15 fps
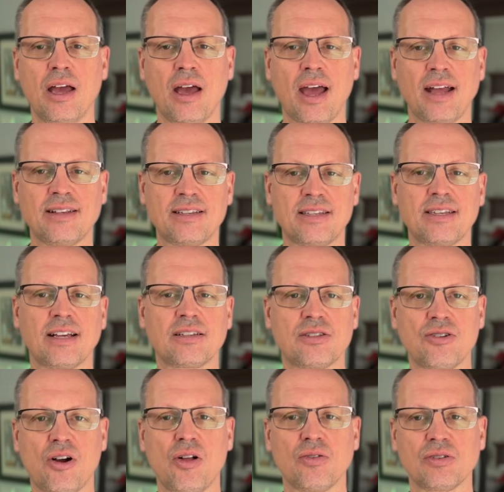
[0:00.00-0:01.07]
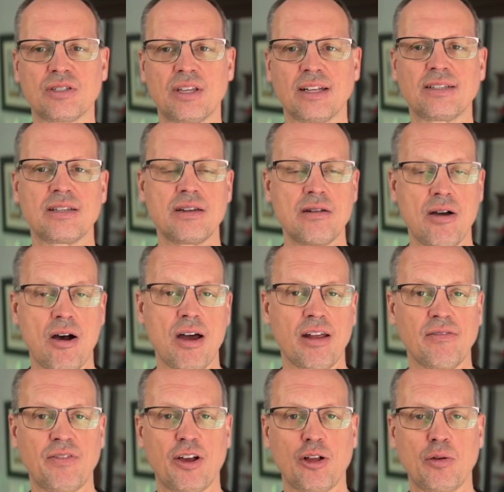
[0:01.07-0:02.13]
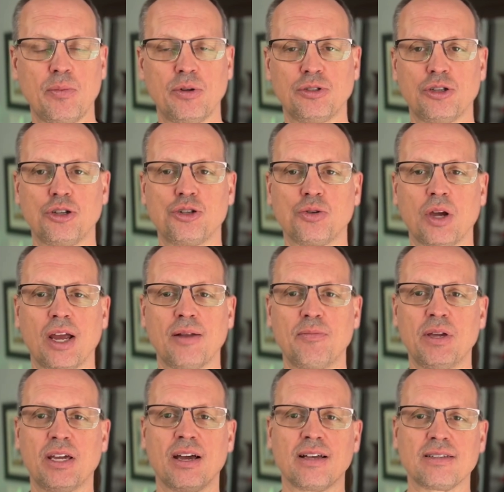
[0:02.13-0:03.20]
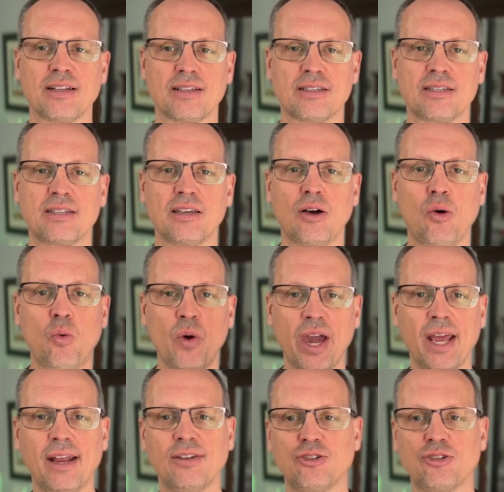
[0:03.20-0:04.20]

and $6 that's not available to trade because it's still waiting